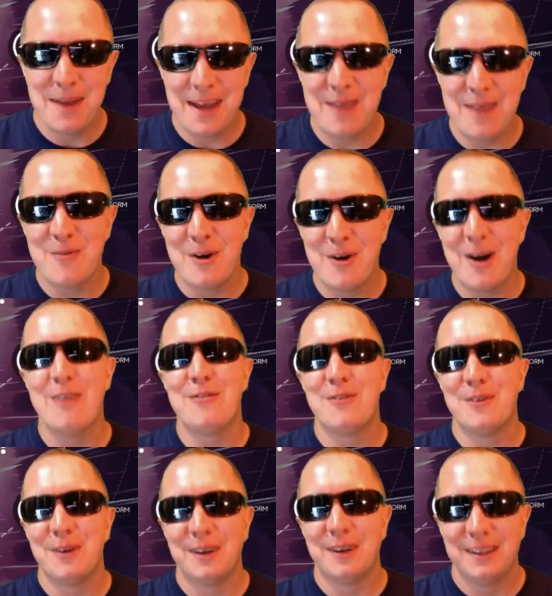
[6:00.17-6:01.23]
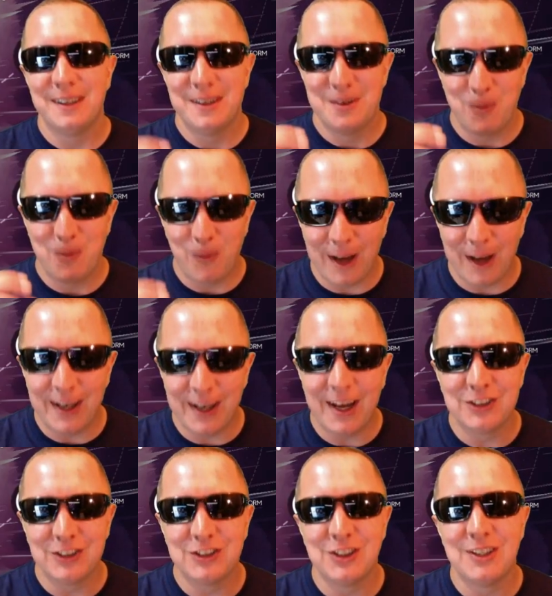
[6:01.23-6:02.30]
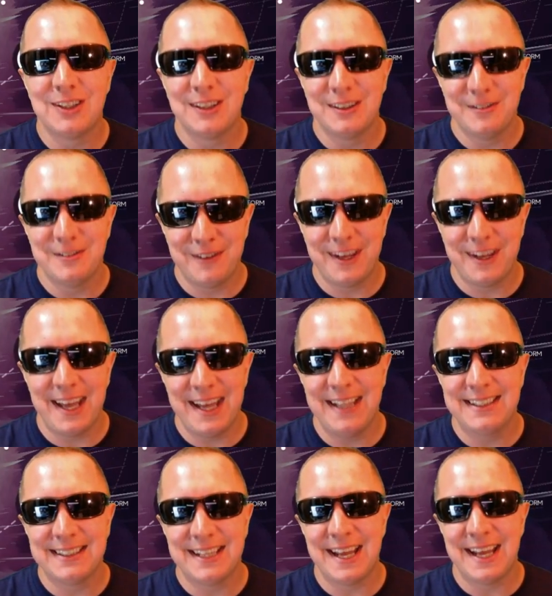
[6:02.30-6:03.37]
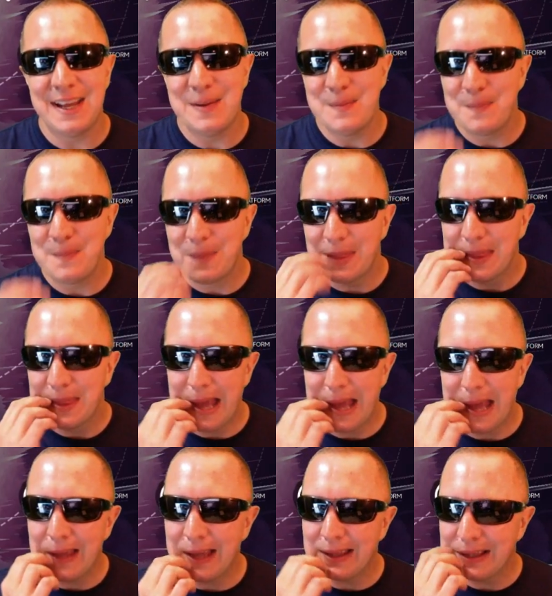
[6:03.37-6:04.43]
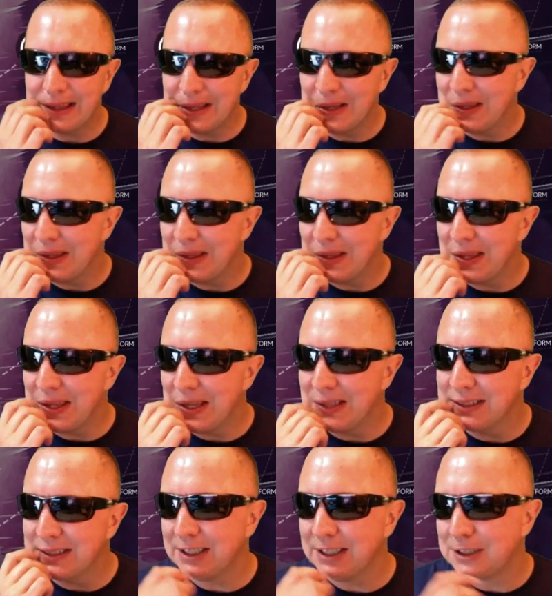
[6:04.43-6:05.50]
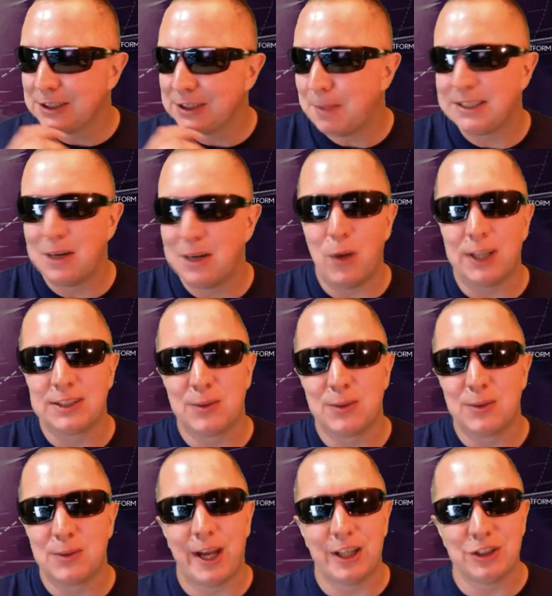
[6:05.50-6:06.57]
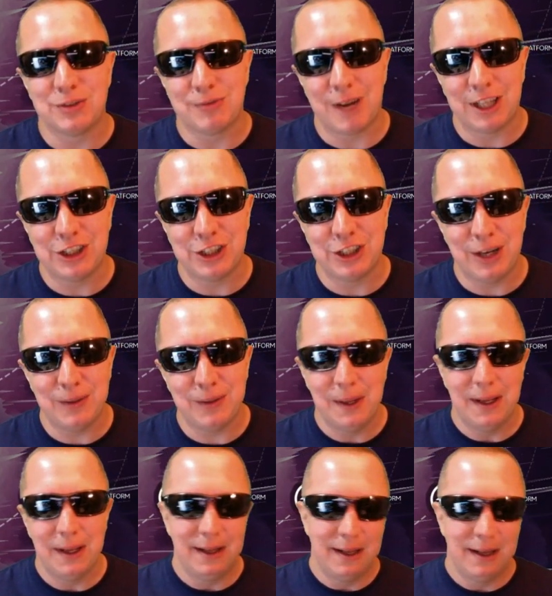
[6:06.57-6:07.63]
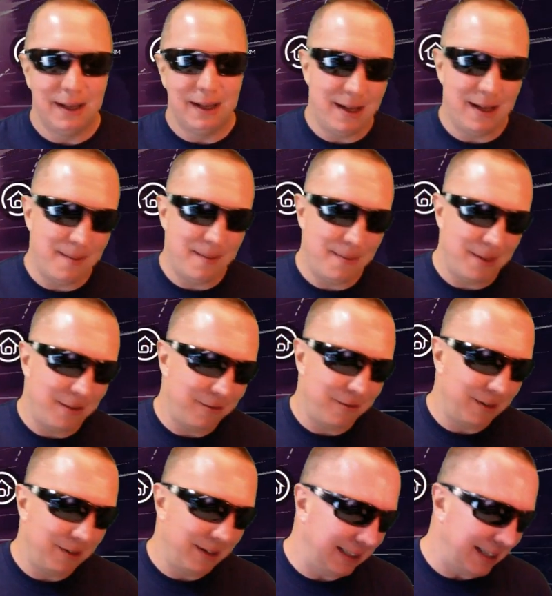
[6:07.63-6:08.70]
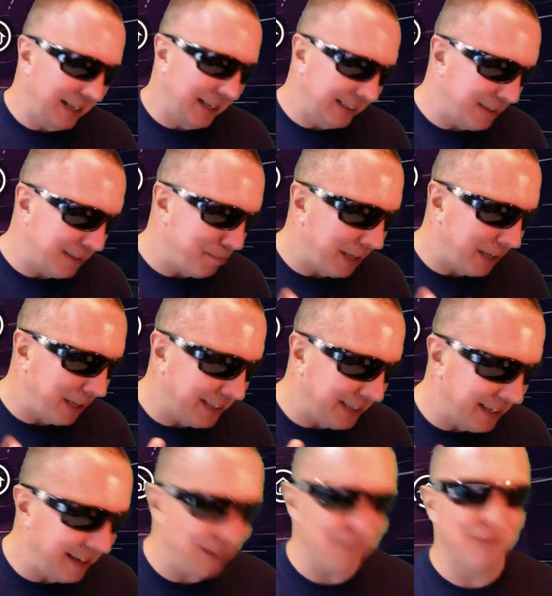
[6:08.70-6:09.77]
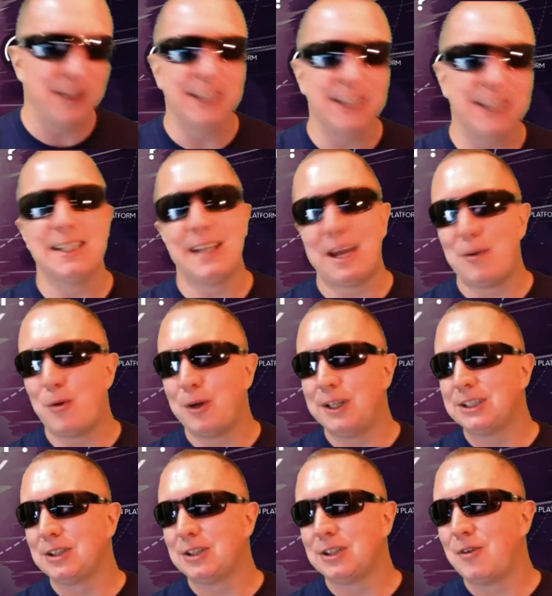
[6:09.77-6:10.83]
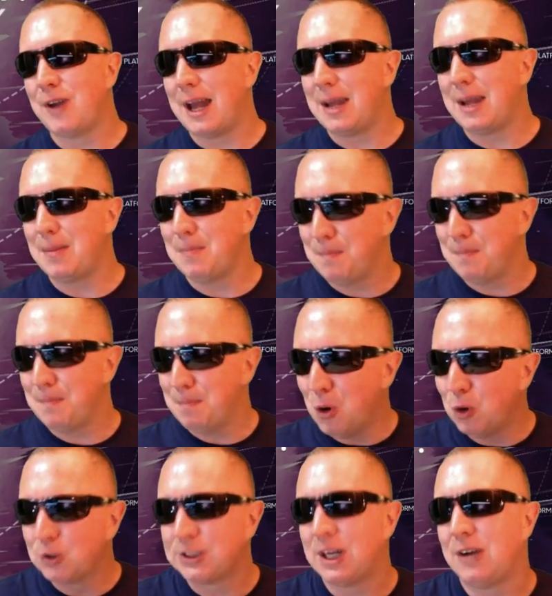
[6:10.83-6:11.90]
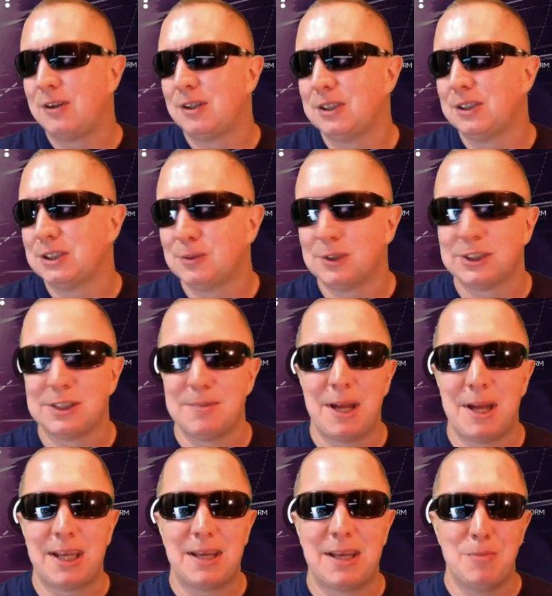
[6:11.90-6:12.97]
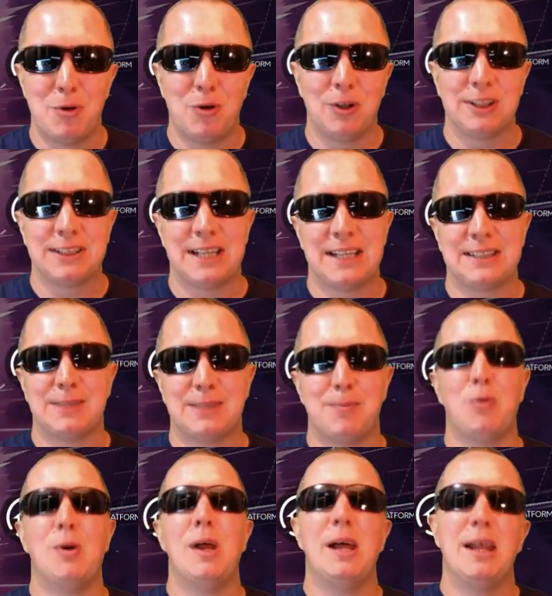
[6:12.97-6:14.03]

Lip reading: being worth 100 VET. Now so it's basically a 1 to 100 ratio. They said basically that the reason they wanted to create more tokens was to make it more accessible.